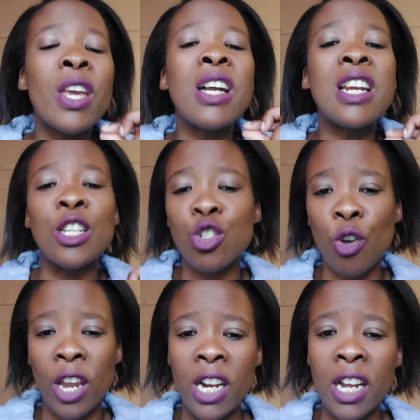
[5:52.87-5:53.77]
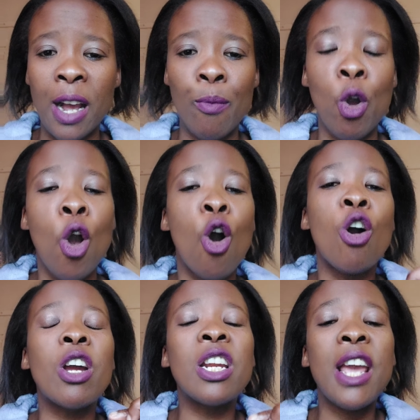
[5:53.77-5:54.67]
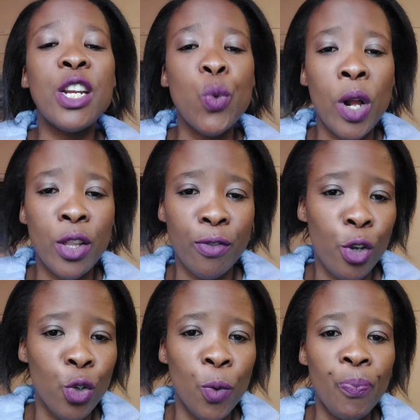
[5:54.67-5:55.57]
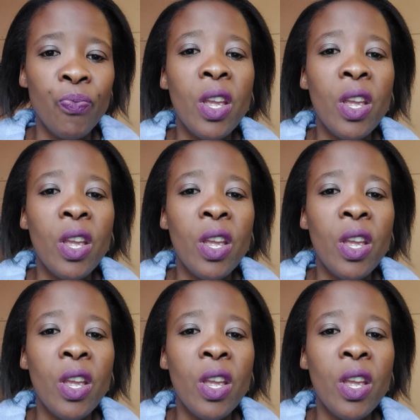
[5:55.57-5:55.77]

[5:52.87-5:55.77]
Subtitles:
increase your income or create wealth for you,